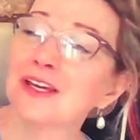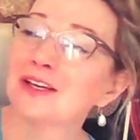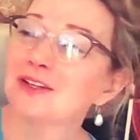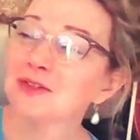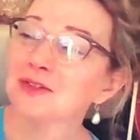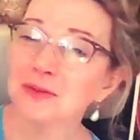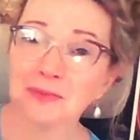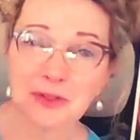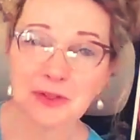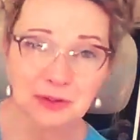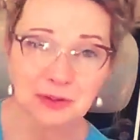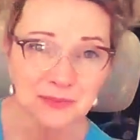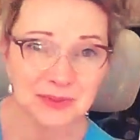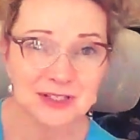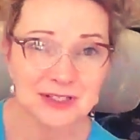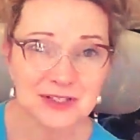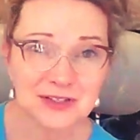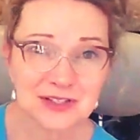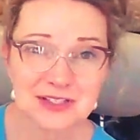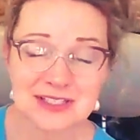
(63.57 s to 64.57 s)
So I'm going to
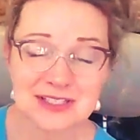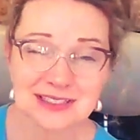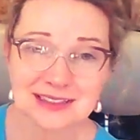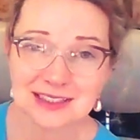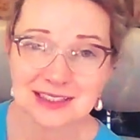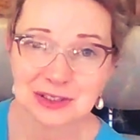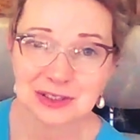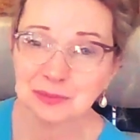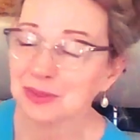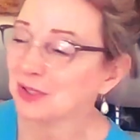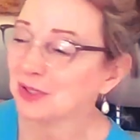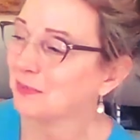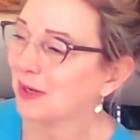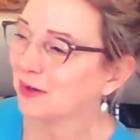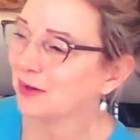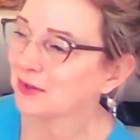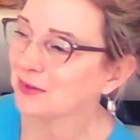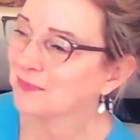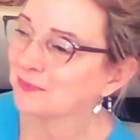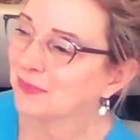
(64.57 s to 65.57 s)
read you just a little bit
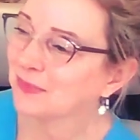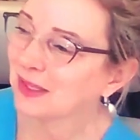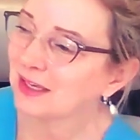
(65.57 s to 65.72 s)
about him.